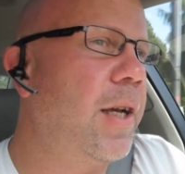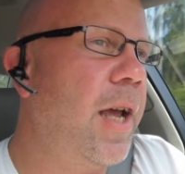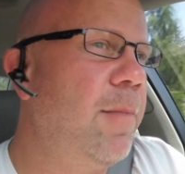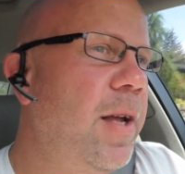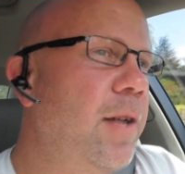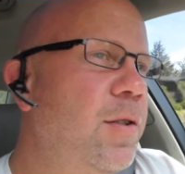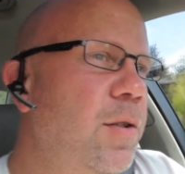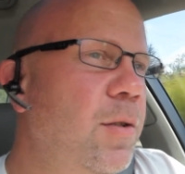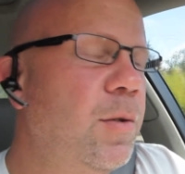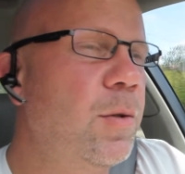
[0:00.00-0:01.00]
it came down
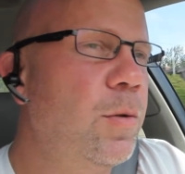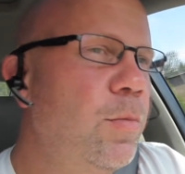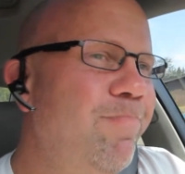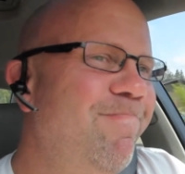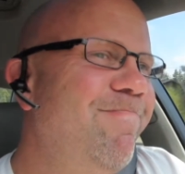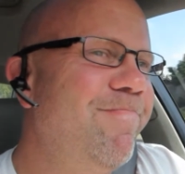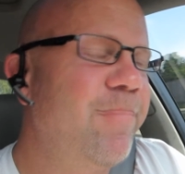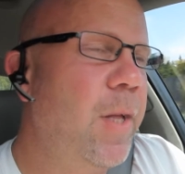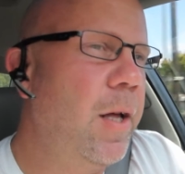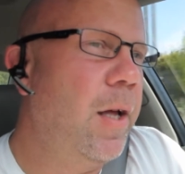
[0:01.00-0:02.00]

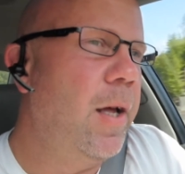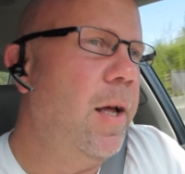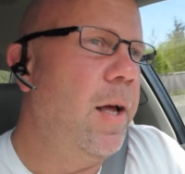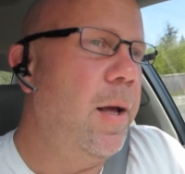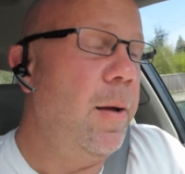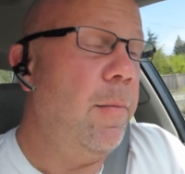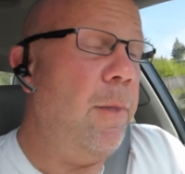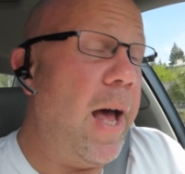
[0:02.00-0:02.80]
to